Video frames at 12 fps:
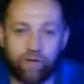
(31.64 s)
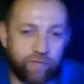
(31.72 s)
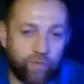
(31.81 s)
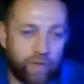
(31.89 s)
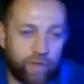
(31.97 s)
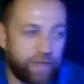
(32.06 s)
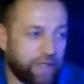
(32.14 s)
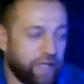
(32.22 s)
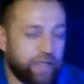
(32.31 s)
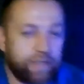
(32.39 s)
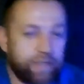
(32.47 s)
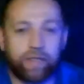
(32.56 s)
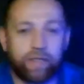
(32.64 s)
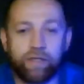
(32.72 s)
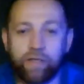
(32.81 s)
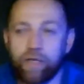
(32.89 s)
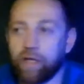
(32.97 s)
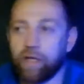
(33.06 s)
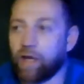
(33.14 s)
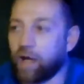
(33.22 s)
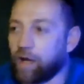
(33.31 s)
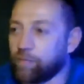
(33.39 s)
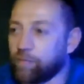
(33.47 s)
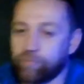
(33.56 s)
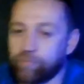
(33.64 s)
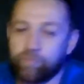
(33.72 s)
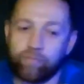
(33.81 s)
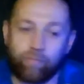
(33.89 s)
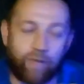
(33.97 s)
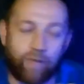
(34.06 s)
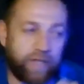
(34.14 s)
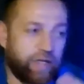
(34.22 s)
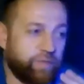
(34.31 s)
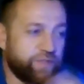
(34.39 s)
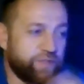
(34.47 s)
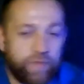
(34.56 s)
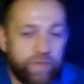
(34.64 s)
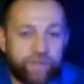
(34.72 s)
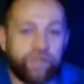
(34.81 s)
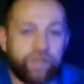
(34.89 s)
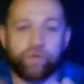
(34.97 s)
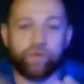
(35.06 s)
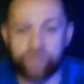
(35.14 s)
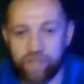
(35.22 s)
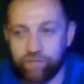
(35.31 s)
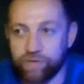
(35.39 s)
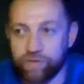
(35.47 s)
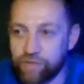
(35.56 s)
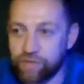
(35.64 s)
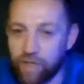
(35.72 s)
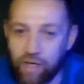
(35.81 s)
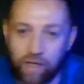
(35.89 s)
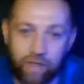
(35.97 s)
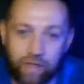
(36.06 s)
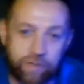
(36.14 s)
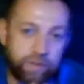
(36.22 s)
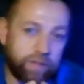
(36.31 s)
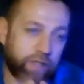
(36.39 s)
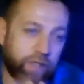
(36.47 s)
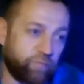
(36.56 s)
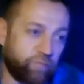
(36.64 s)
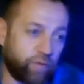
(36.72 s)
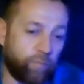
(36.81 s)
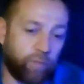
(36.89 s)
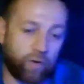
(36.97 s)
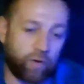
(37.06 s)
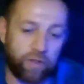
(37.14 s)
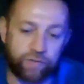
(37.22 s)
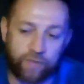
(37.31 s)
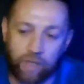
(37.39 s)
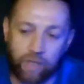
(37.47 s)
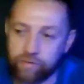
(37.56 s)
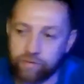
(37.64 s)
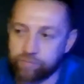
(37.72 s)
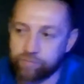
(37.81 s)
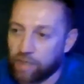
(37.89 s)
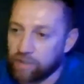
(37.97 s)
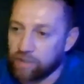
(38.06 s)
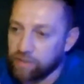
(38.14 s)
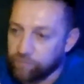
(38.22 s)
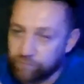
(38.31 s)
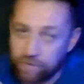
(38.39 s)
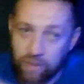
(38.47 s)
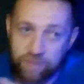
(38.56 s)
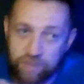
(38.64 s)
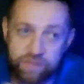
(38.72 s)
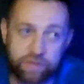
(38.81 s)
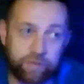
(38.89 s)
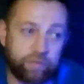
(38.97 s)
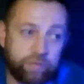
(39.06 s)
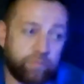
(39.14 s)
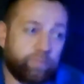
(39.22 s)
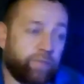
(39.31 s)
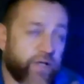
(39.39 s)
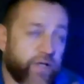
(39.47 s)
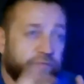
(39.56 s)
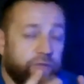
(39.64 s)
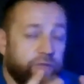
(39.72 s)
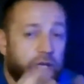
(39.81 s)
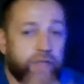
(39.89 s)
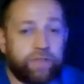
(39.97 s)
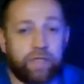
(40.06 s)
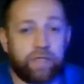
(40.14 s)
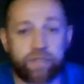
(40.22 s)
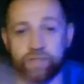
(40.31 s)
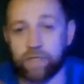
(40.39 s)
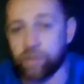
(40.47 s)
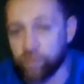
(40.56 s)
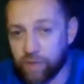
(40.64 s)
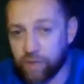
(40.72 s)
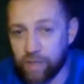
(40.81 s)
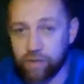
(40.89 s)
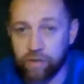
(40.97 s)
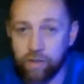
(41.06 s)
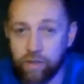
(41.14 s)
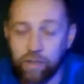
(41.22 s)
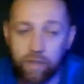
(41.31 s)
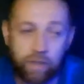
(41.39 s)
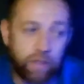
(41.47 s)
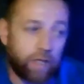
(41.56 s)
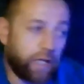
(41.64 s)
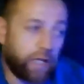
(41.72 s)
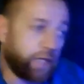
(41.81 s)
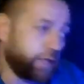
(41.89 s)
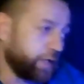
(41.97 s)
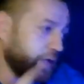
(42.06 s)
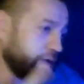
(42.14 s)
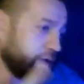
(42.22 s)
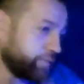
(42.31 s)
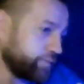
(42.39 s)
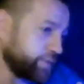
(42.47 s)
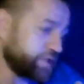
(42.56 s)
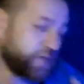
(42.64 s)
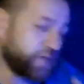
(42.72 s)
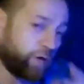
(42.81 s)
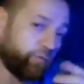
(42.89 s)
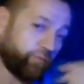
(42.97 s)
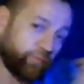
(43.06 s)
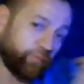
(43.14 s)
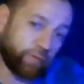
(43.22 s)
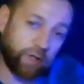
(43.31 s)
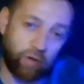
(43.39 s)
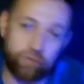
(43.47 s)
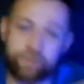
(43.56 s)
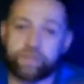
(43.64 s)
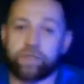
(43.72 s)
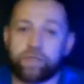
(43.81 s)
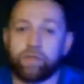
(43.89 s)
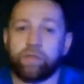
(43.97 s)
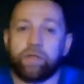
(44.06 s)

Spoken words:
everyone, again. My name is Dmitrij Guszkiewicz. I came from Poland. I lived past 8 years in UK in a south coast.